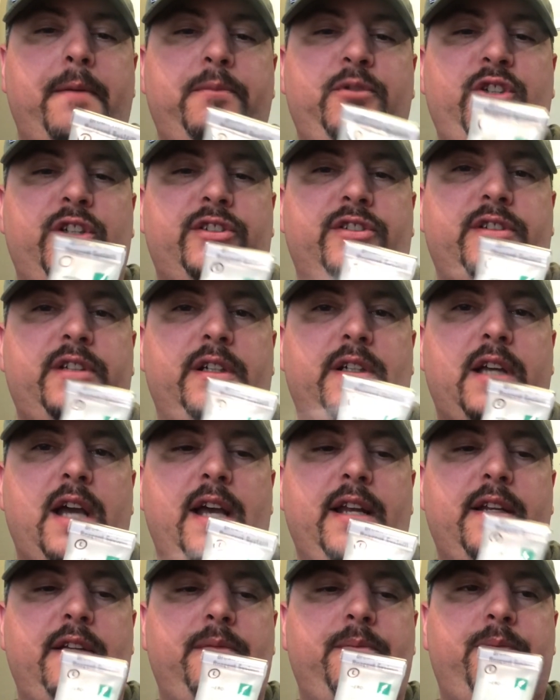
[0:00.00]
just to
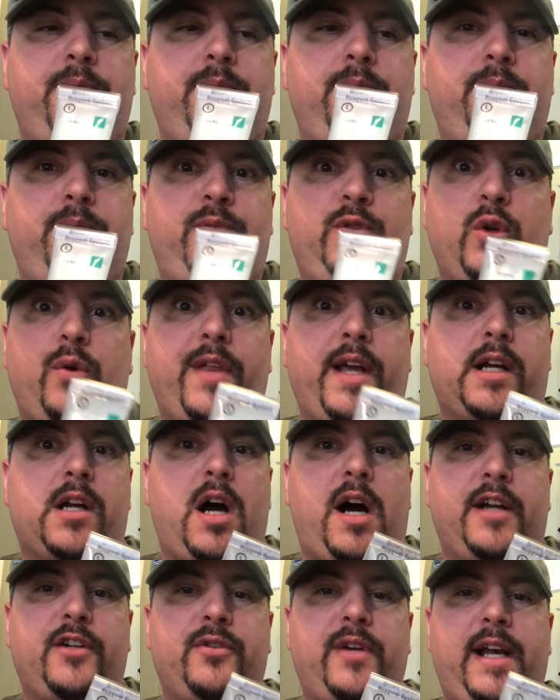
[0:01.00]
kind of show that
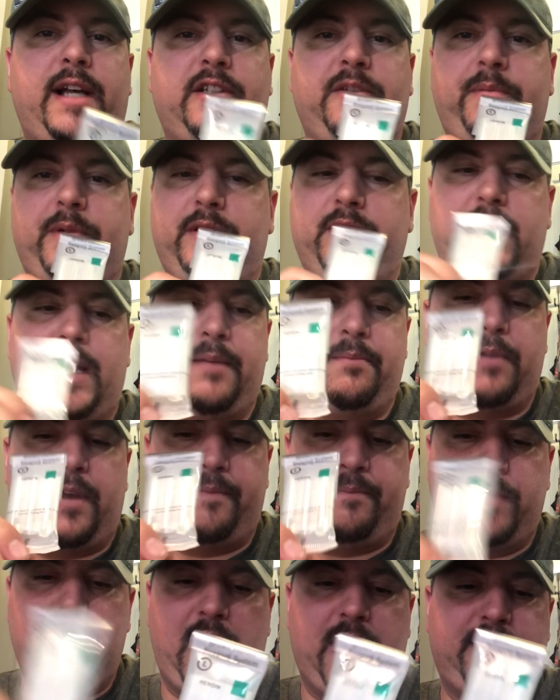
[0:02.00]
contrast, because
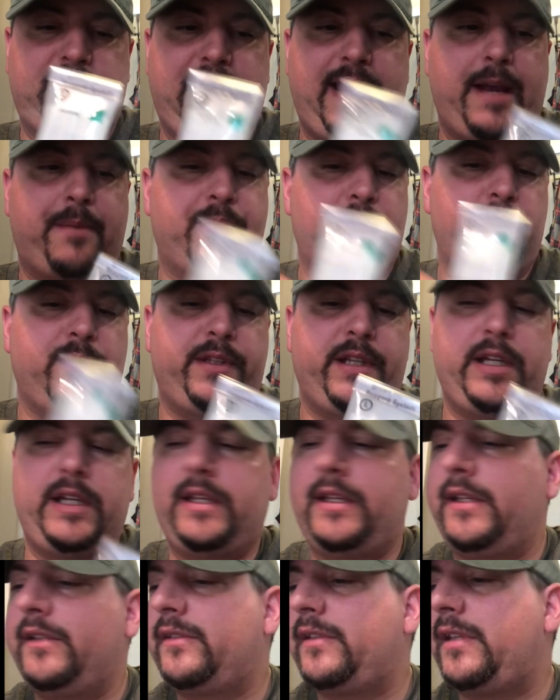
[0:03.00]
I've not tampered with any
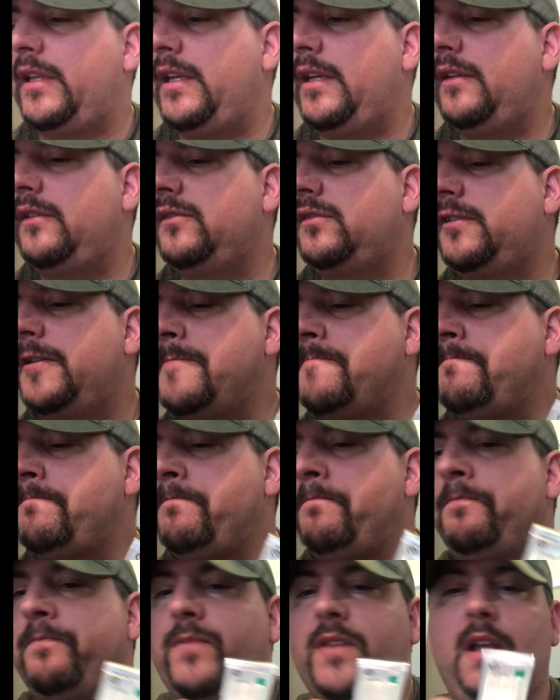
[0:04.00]
of these things.
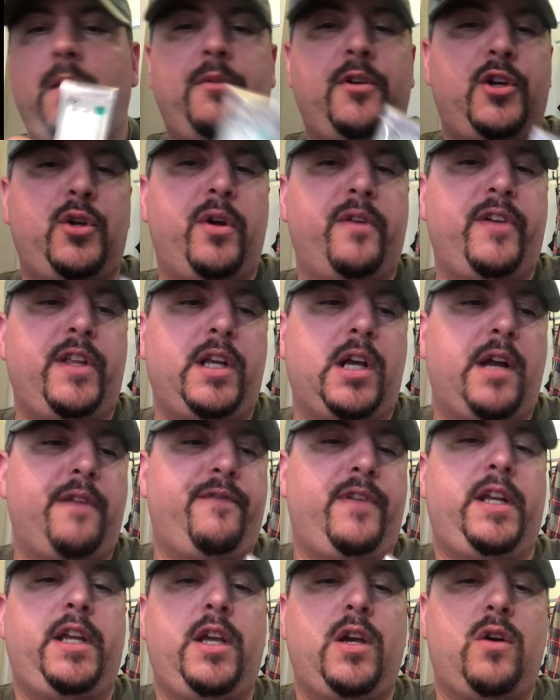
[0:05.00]
I'm going to do everything on
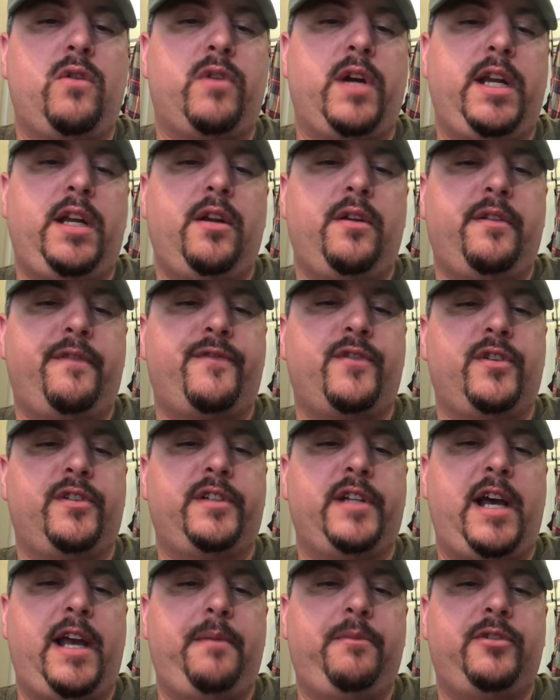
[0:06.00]
video right here the first
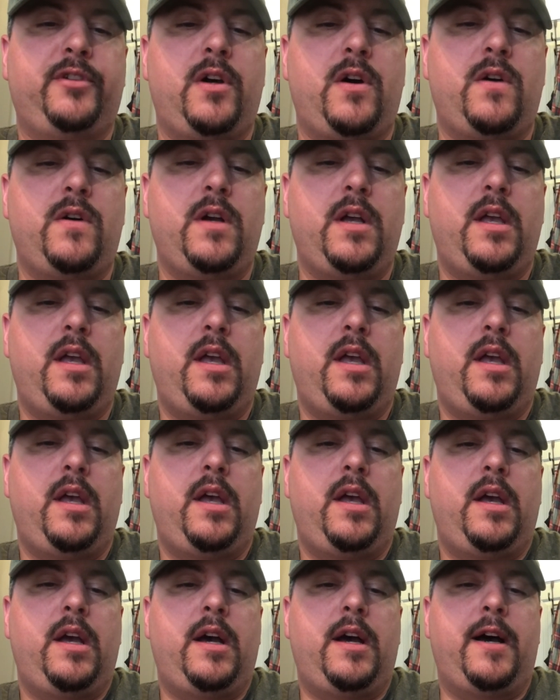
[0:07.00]
time. So
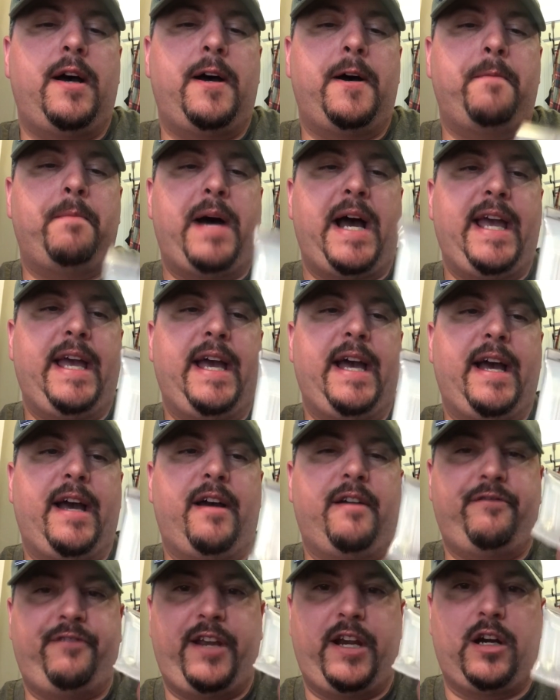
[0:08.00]
I
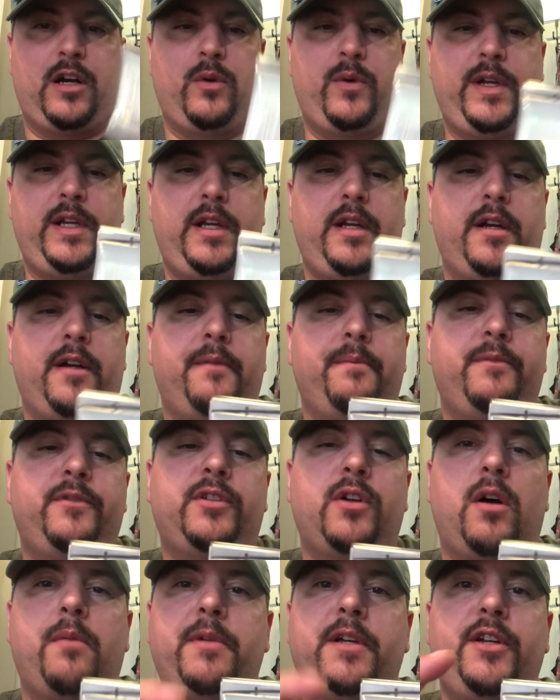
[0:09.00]
have heroin here.
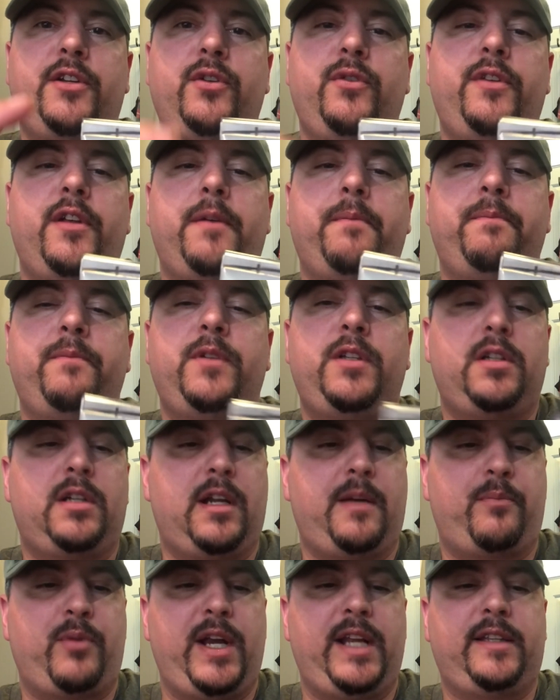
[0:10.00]
So I'm going to do them. You're
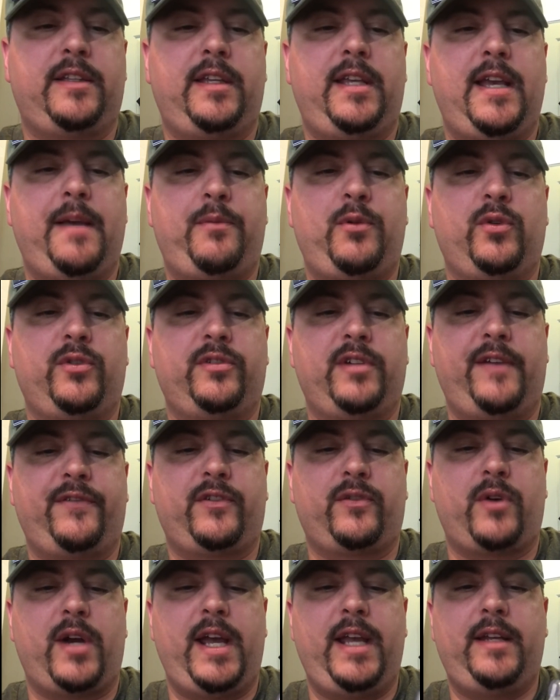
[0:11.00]
going to break the ampules left
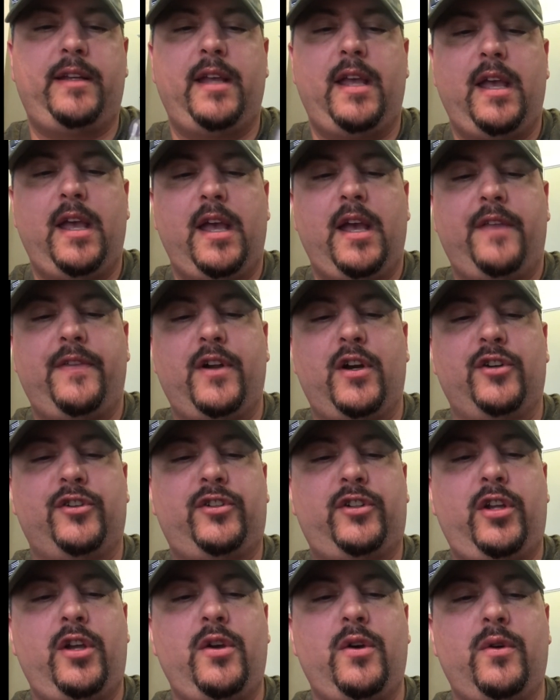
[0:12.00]
to right. There's
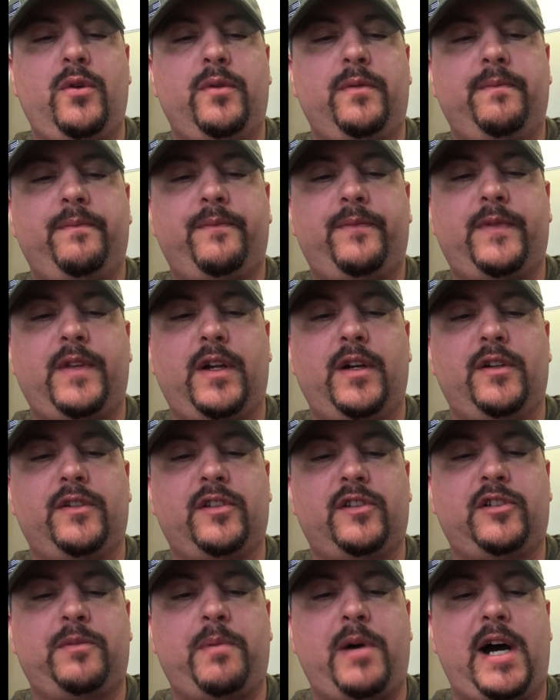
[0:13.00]
two. There's
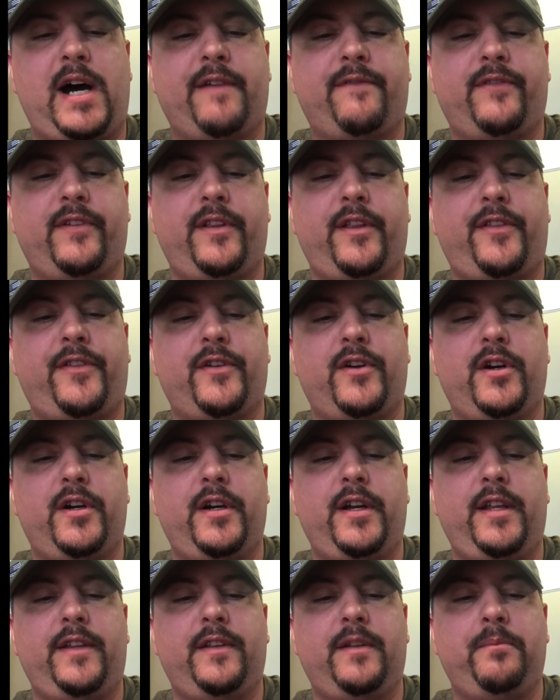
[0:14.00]
a spot for the
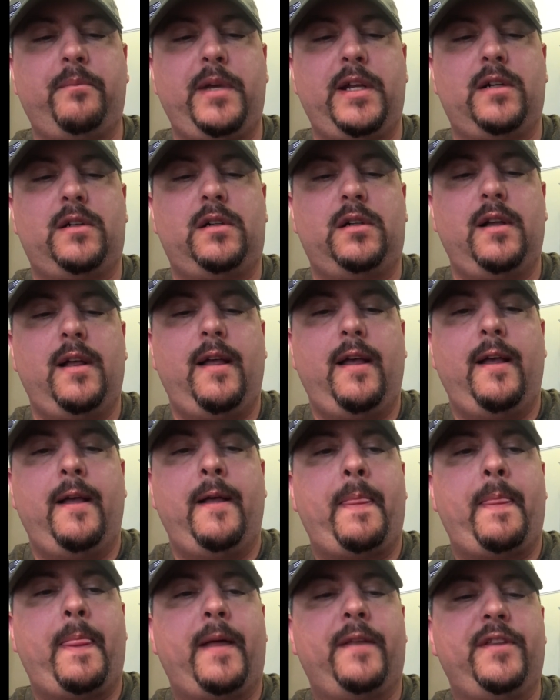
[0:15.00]
third in the middle.
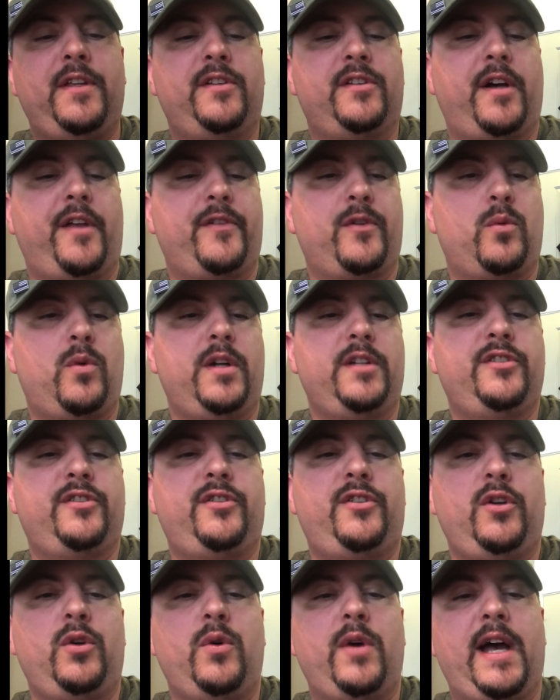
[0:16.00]
These other ones
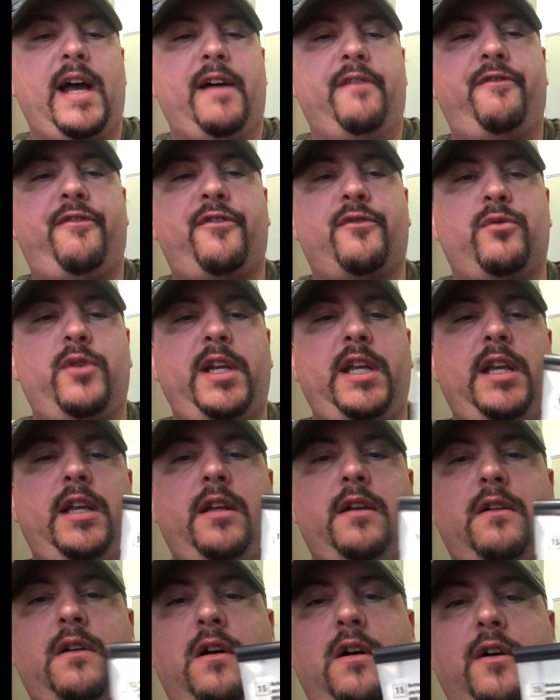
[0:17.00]
do have
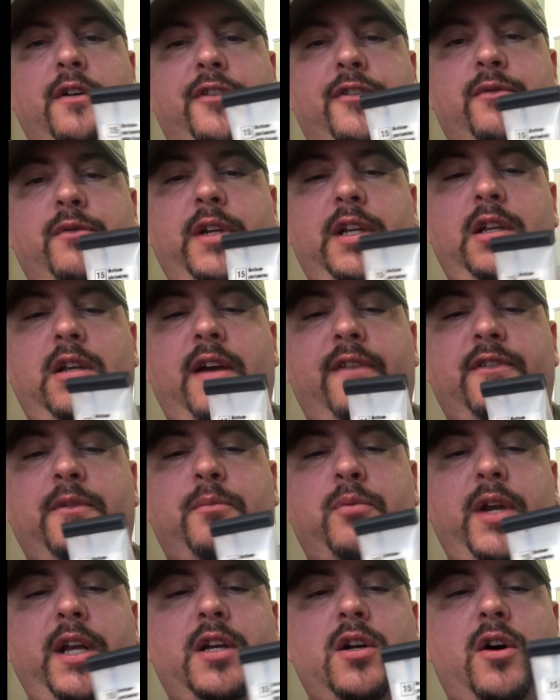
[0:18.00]
three, all three. You have to
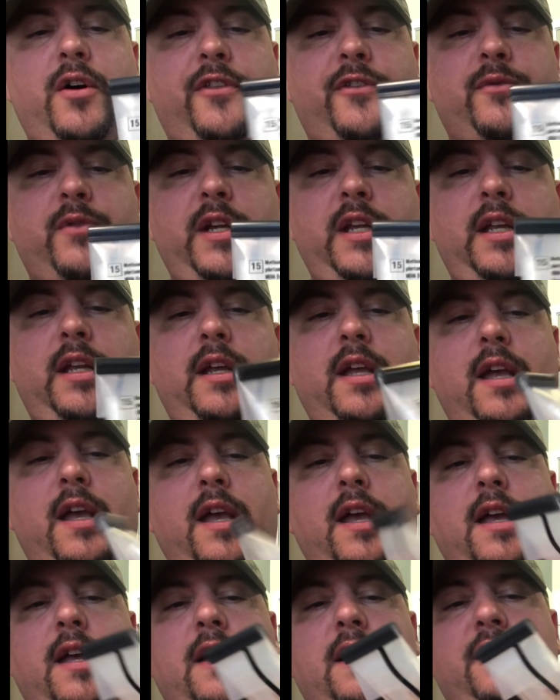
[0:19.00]
break all three.
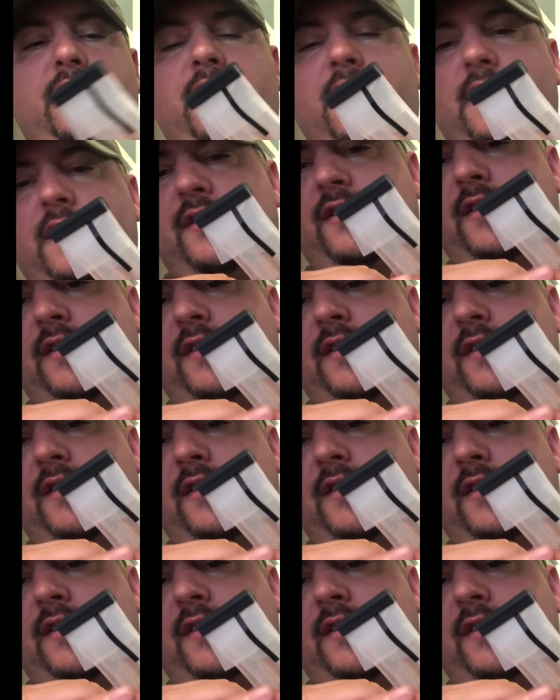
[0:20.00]
You see the